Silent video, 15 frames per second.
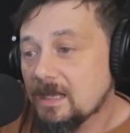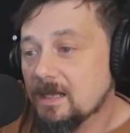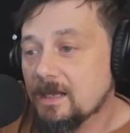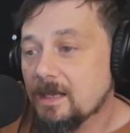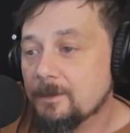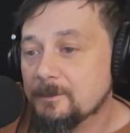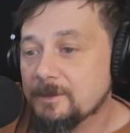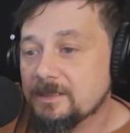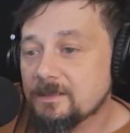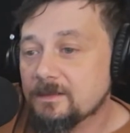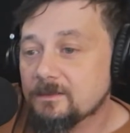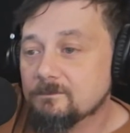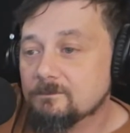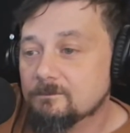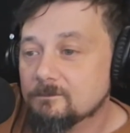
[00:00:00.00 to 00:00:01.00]
I
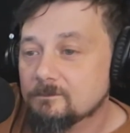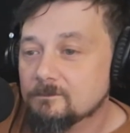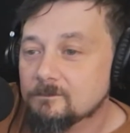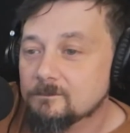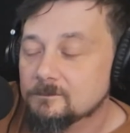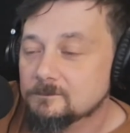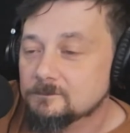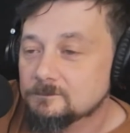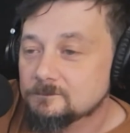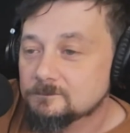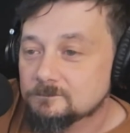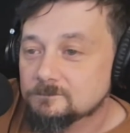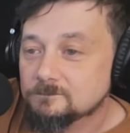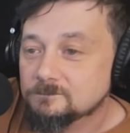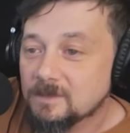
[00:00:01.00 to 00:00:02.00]
mean,
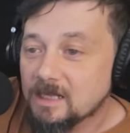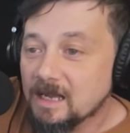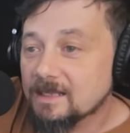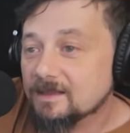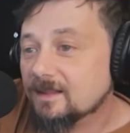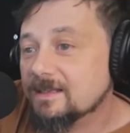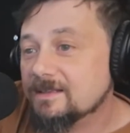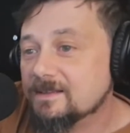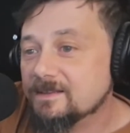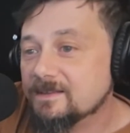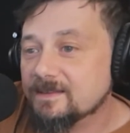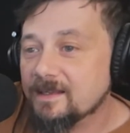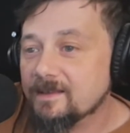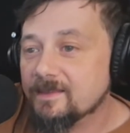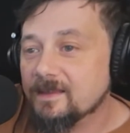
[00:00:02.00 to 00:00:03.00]
I like to
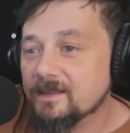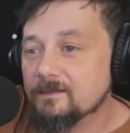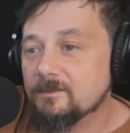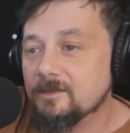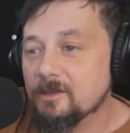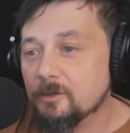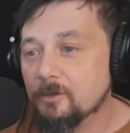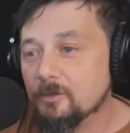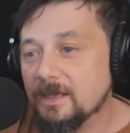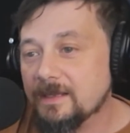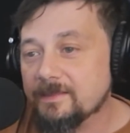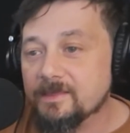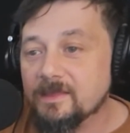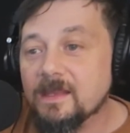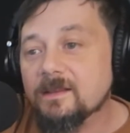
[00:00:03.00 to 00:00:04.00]
say that, I
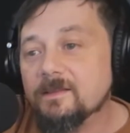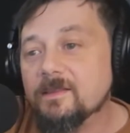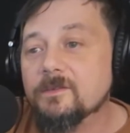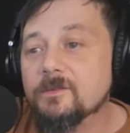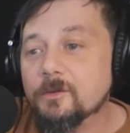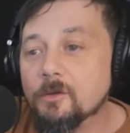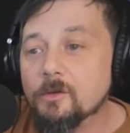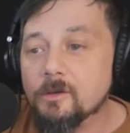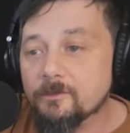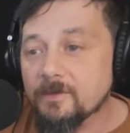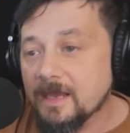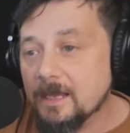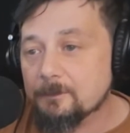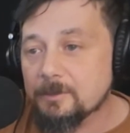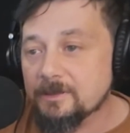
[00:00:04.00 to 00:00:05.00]
think this could have
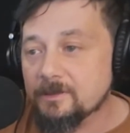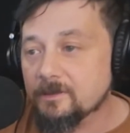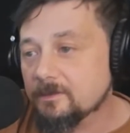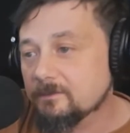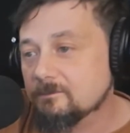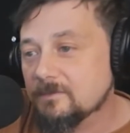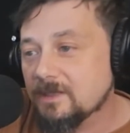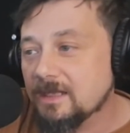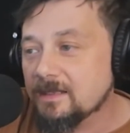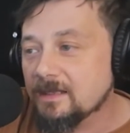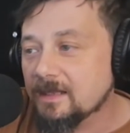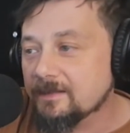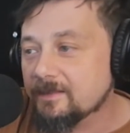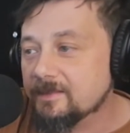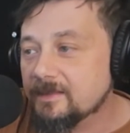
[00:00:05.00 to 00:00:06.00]
happened. And
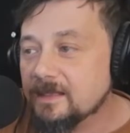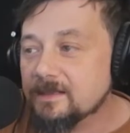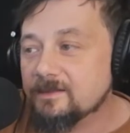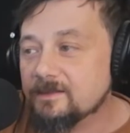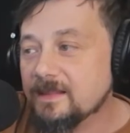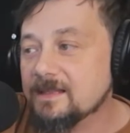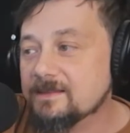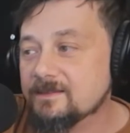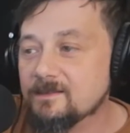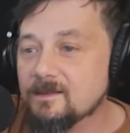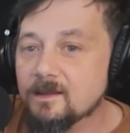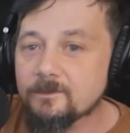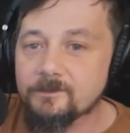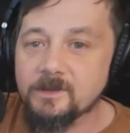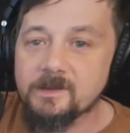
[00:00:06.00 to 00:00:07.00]
I think that's
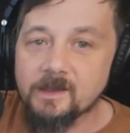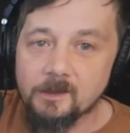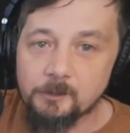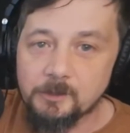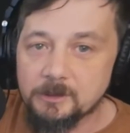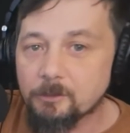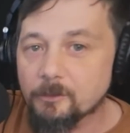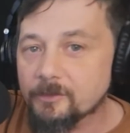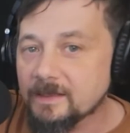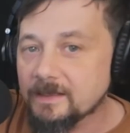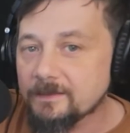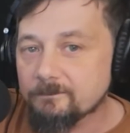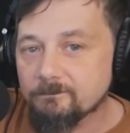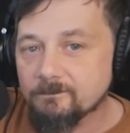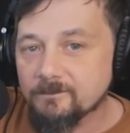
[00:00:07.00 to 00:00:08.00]
enough to tell people that
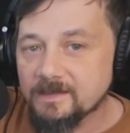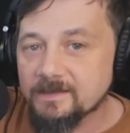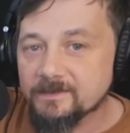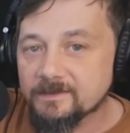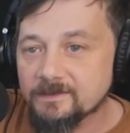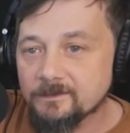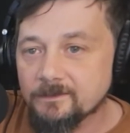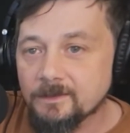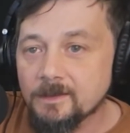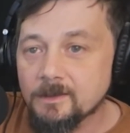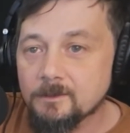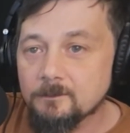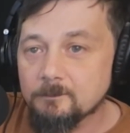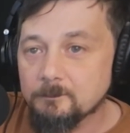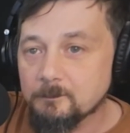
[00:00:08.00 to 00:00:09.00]
this
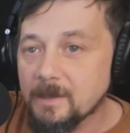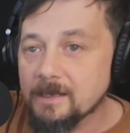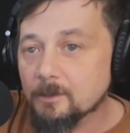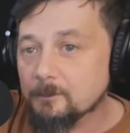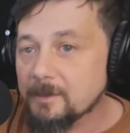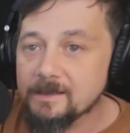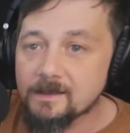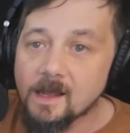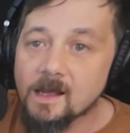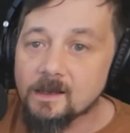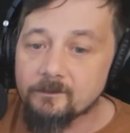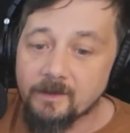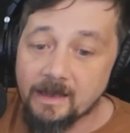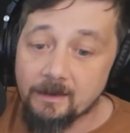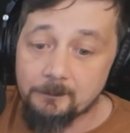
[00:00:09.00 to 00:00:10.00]
may or may not
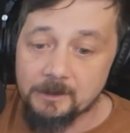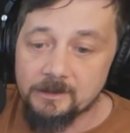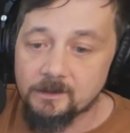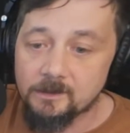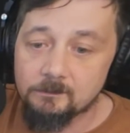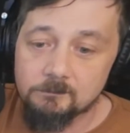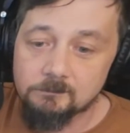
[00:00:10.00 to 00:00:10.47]
have happened.